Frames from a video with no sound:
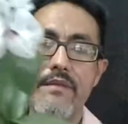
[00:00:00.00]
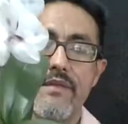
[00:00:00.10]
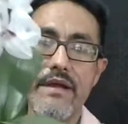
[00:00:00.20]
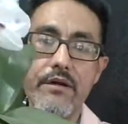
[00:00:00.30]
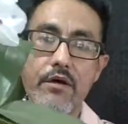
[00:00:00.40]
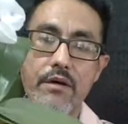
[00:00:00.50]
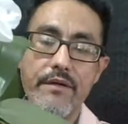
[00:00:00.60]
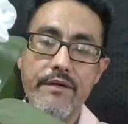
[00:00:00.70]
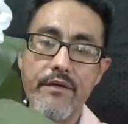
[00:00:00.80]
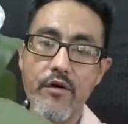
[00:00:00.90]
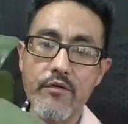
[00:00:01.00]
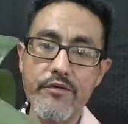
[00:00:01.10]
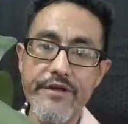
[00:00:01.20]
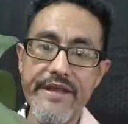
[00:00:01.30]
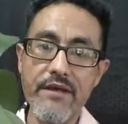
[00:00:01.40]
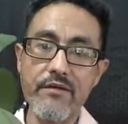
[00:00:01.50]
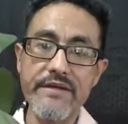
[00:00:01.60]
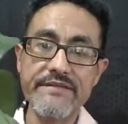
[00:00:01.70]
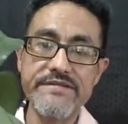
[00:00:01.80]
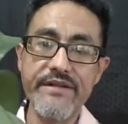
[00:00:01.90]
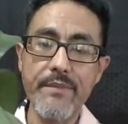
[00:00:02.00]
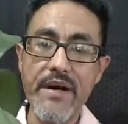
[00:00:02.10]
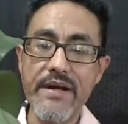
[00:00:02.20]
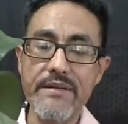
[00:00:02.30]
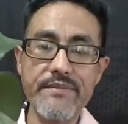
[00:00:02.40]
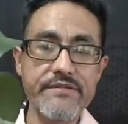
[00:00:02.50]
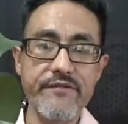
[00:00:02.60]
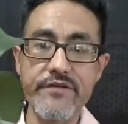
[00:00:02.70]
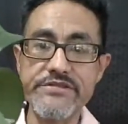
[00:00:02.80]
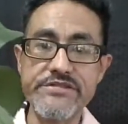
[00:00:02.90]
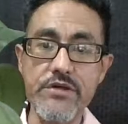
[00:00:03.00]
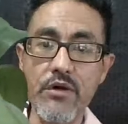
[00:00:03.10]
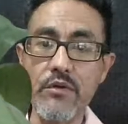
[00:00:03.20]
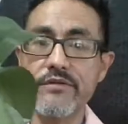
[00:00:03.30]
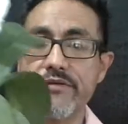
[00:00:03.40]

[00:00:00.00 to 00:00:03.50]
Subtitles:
The older yellow leaves in the bottoms, they're just old.